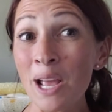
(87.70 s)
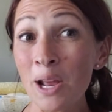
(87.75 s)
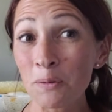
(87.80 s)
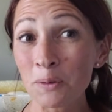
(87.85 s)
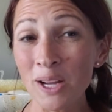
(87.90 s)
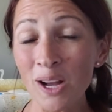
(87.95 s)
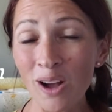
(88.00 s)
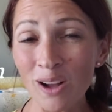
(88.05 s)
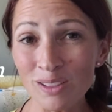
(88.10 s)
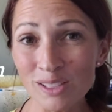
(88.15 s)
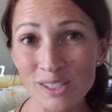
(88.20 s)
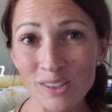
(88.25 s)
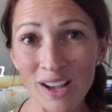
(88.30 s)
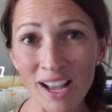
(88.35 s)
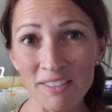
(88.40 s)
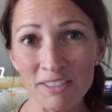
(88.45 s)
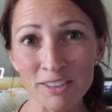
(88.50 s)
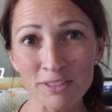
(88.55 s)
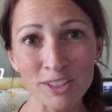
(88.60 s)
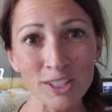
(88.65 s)
and we also
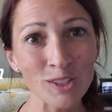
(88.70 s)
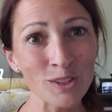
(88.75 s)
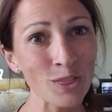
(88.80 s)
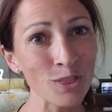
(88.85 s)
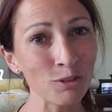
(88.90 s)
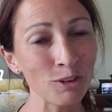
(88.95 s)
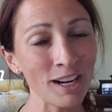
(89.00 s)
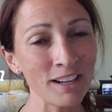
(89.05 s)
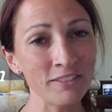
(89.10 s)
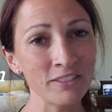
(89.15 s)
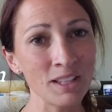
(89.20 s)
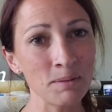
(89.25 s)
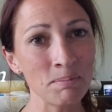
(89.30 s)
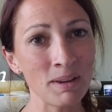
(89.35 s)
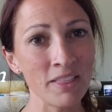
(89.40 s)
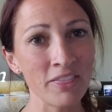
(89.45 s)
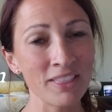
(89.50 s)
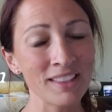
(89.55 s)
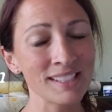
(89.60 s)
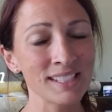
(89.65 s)
have a few Thread of the
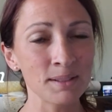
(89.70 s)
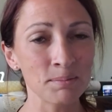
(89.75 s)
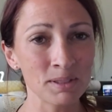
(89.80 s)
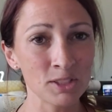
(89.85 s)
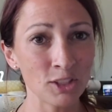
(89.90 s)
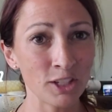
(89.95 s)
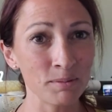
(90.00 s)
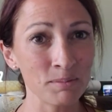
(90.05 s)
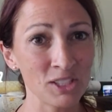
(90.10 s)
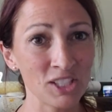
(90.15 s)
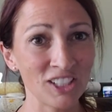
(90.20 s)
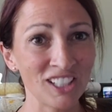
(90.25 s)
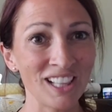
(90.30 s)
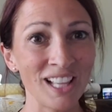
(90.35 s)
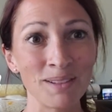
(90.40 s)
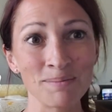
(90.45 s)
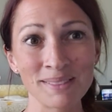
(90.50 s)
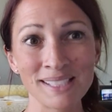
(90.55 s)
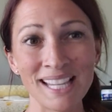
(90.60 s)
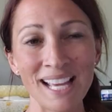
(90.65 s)
Month subscription
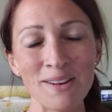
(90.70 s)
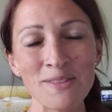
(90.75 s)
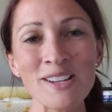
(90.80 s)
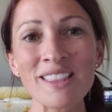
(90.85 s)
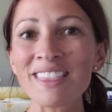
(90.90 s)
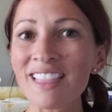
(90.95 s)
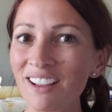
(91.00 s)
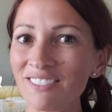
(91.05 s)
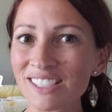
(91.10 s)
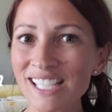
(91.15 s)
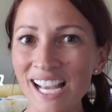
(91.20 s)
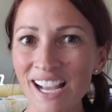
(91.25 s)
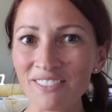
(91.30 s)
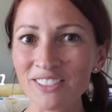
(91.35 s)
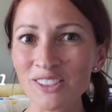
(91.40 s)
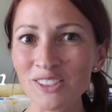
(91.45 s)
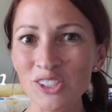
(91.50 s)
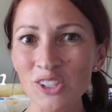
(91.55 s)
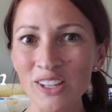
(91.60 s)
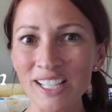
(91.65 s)
clubs that we'd love to have
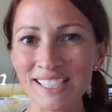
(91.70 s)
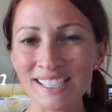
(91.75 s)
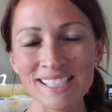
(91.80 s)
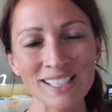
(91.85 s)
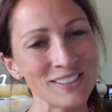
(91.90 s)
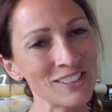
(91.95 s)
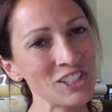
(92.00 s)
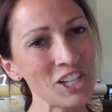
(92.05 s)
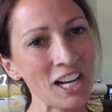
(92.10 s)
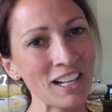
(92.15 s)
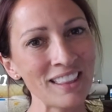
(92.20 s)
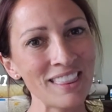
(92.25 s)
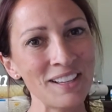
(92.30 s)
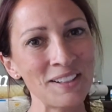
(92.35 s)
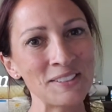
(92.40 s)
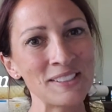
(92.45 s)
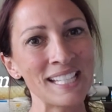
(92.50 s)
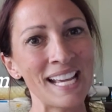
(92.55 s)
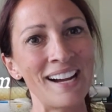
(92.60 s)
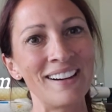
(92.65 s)
you join, so check
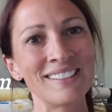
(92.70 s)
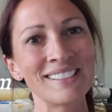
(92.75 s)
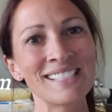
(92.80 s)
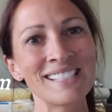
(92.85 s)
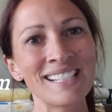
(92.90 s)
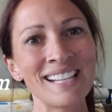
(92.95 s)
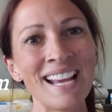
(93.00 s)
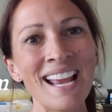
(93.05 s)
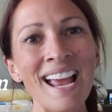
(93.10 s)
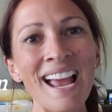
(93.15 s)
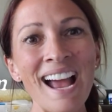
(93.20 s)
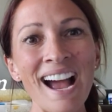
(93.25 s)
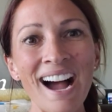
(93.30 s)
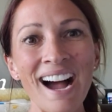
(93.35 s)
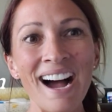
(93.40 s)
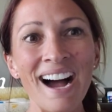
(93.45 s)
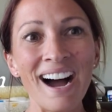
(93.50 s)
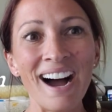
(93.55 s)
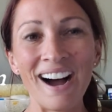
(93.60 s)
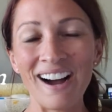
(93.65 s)
those out.
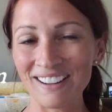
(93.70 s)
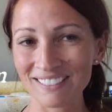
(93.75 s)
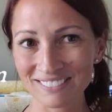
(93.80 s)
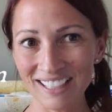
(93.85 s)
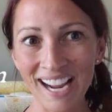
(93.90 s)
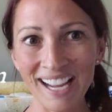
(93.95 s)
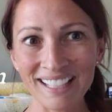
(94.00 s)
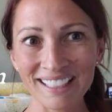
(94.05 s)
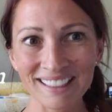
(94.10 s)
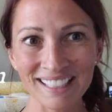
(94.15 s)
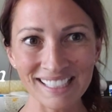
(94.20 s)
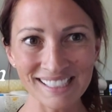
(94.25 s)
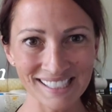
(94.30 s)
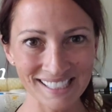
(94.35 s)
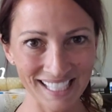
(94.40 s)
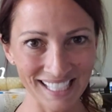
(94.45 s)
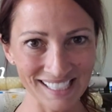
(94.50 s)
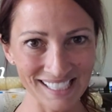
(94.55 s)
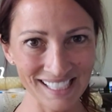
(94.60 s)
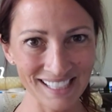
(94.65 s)
All right, let's
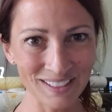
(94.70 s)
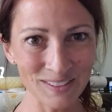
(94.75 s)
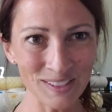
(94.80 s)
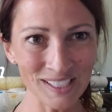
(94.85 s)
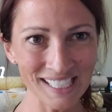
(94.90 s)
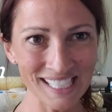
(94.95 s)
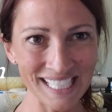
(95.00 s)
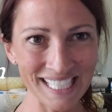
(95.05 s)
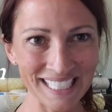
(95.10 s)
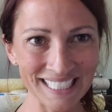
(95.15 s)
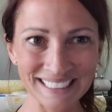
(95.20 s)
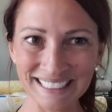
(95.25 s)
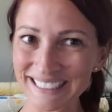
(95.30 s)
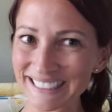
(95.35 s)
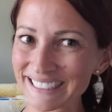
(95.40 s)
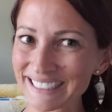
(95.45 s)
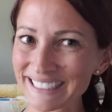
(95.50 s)
get to the quilting.